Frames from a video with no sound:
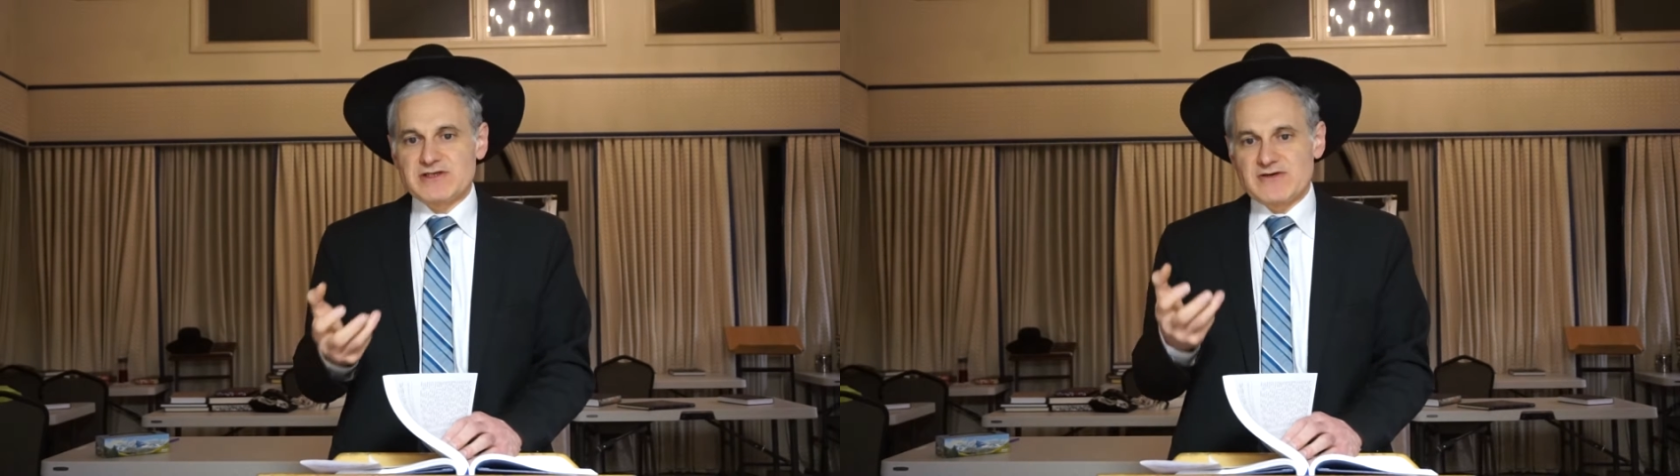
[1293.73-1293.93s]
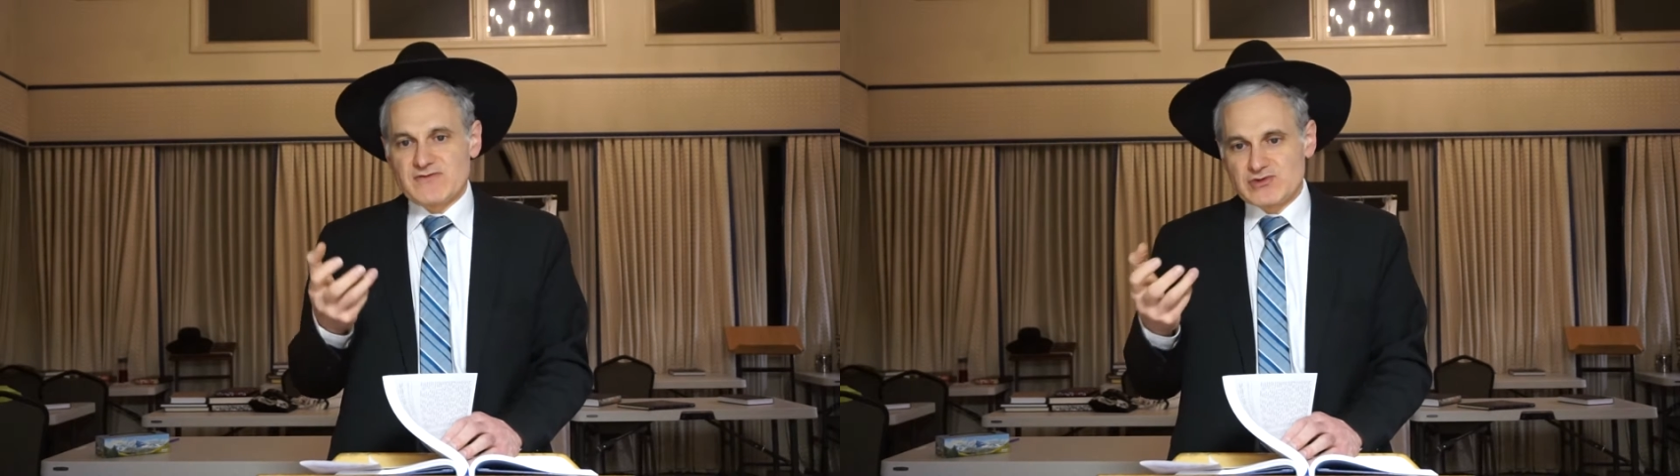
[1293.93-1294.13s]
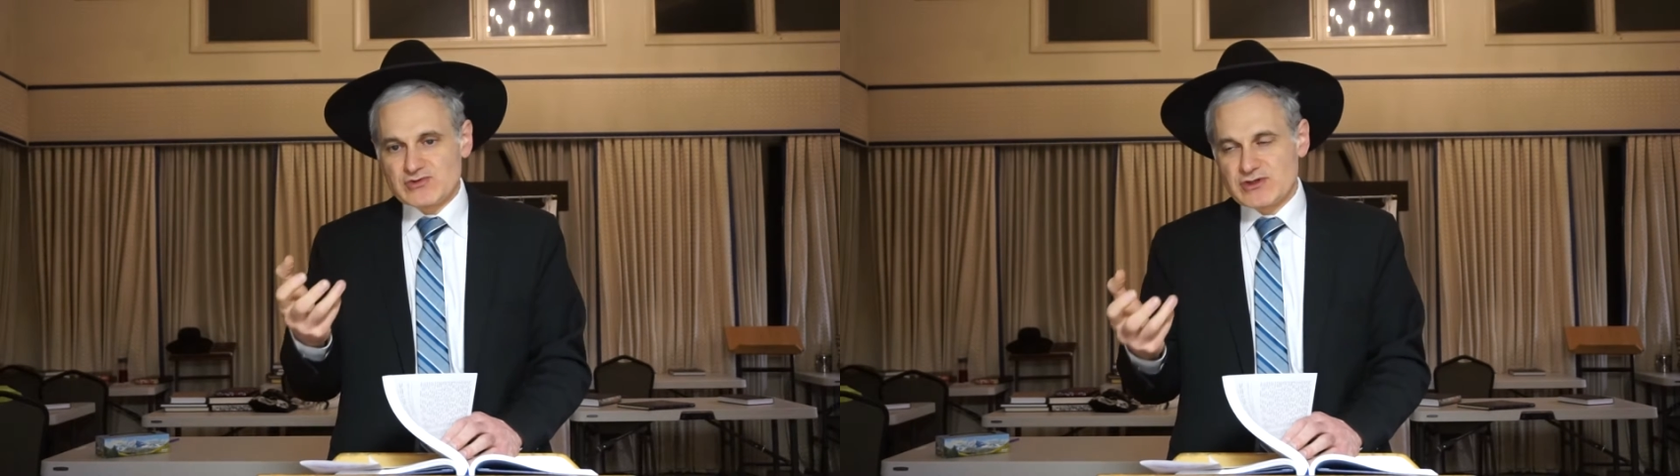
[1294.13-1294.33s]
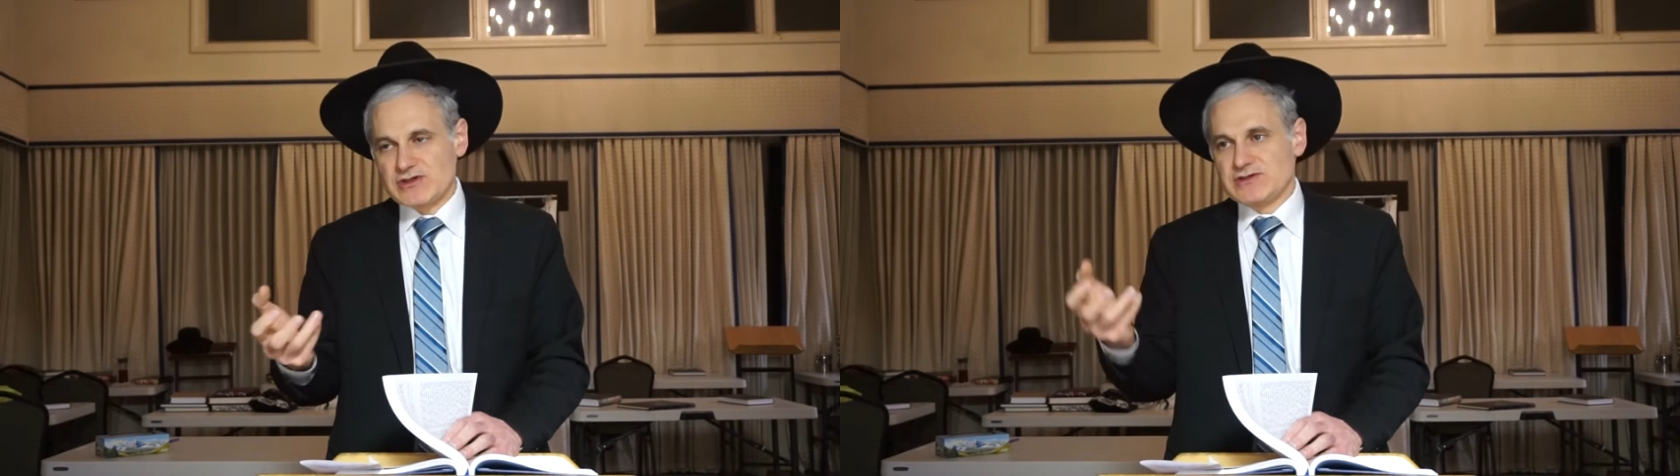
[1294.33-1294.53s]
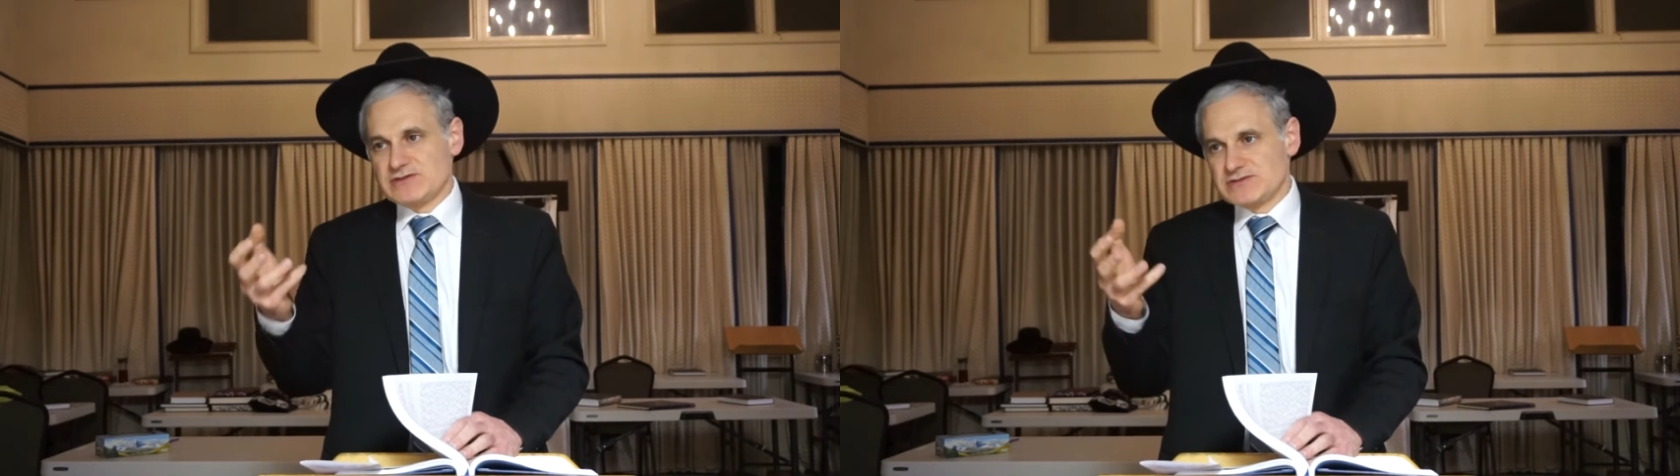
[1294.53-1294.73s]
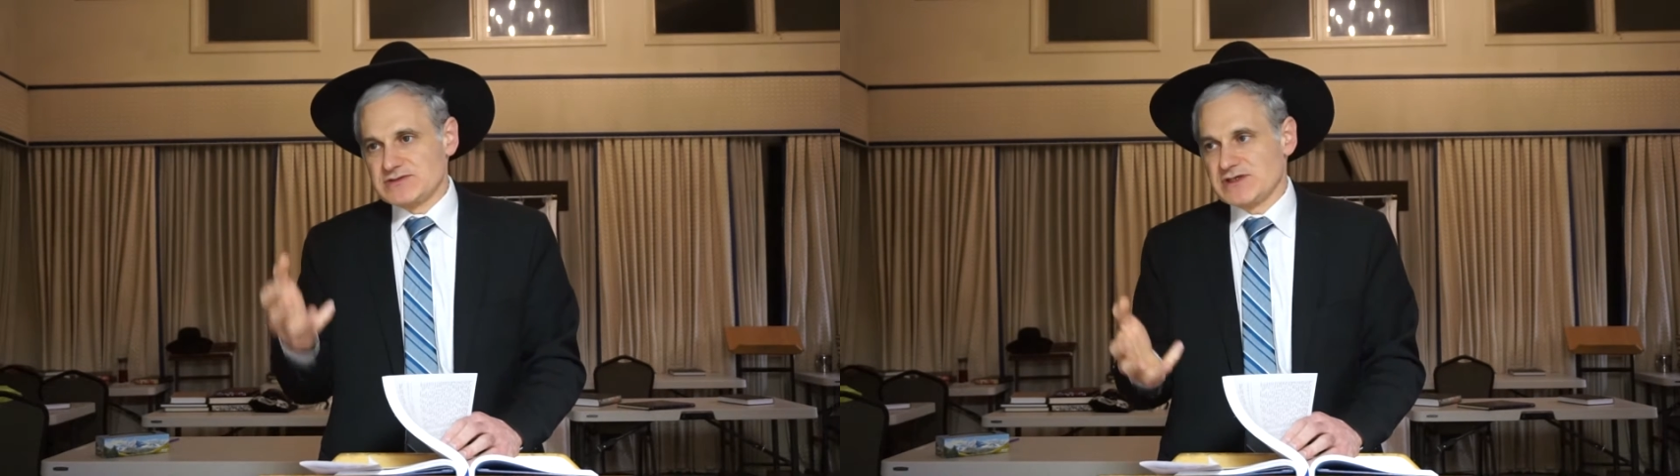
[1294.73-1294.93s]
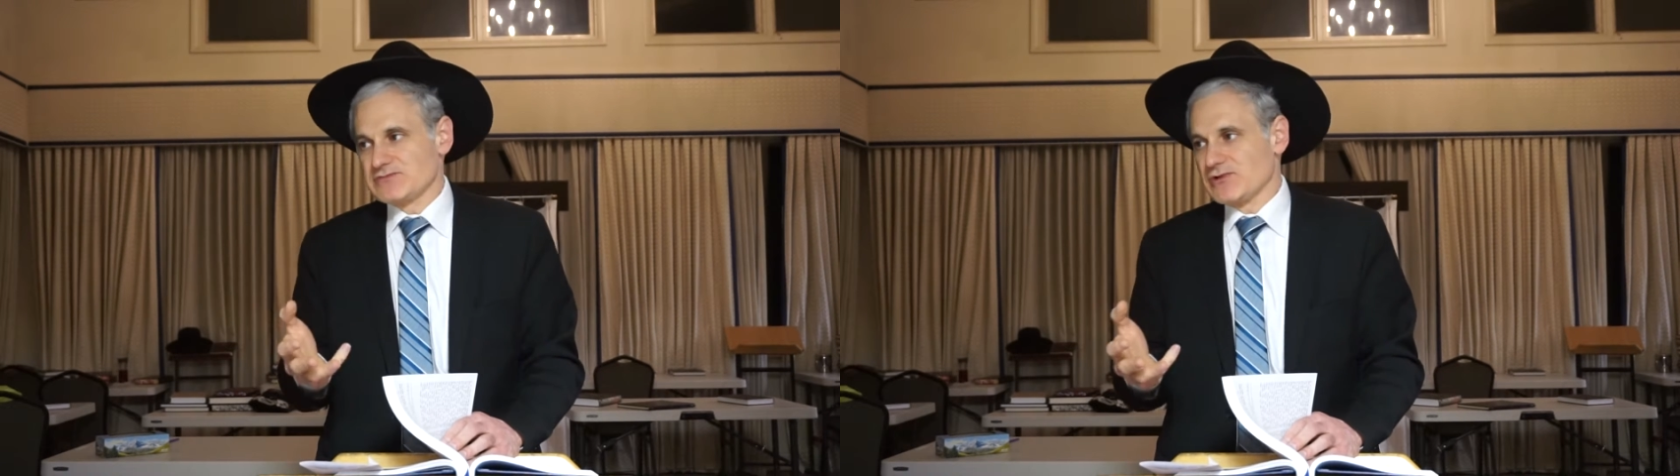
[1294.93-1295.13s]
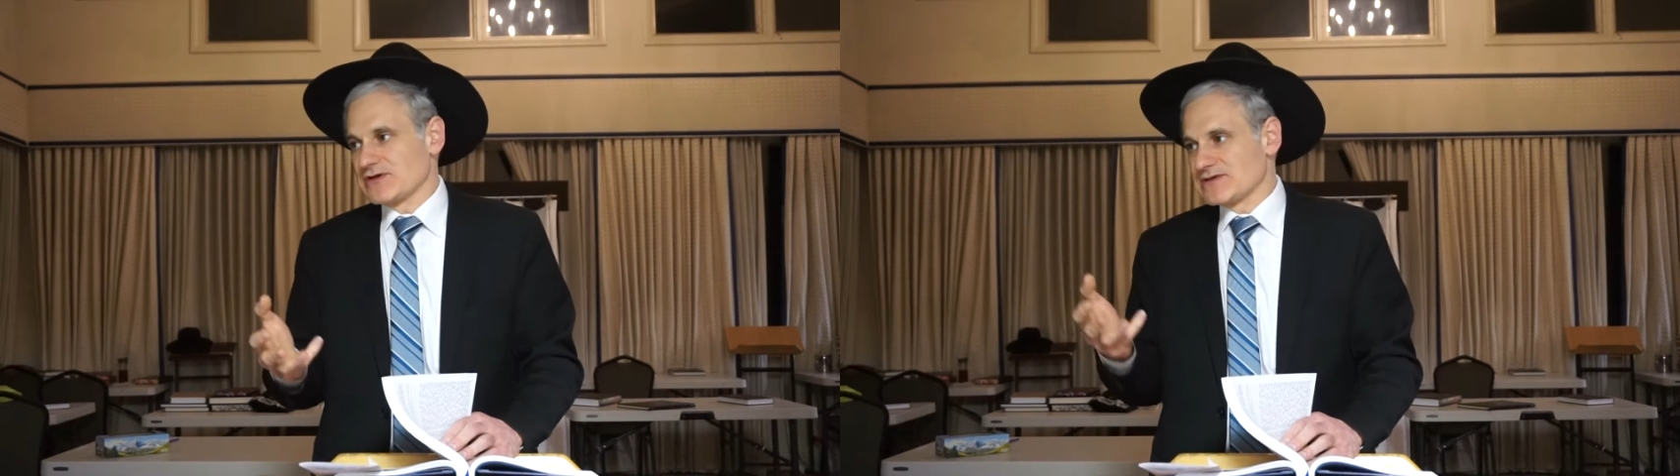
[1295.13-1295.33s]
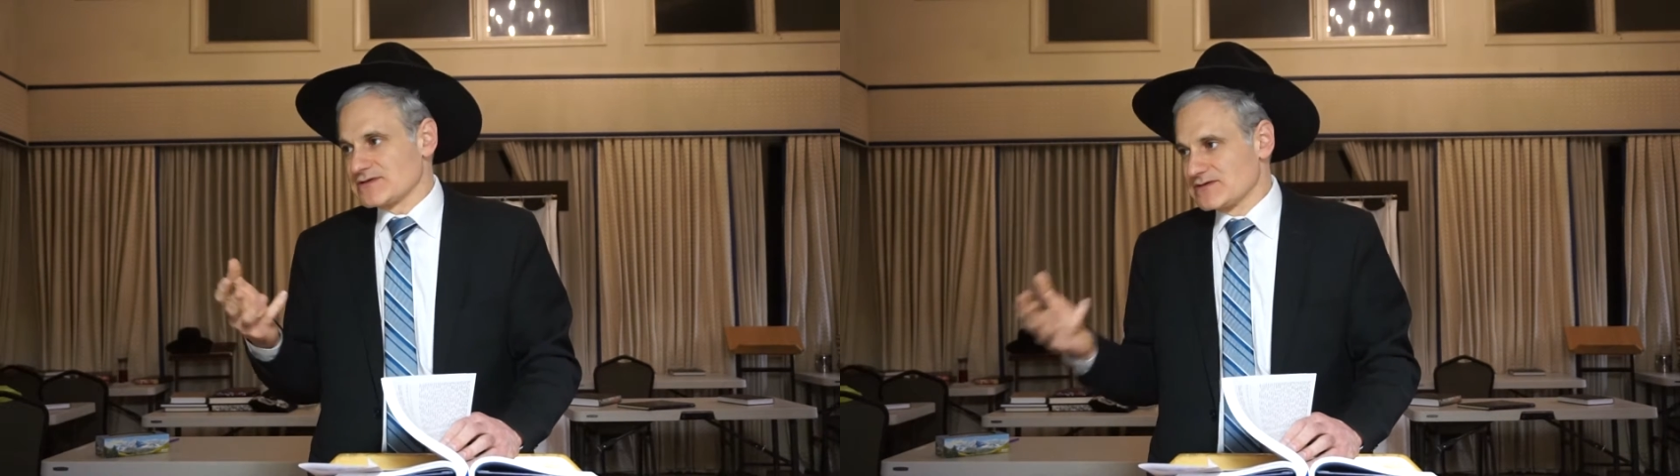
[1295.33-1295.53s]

If you do good, it works.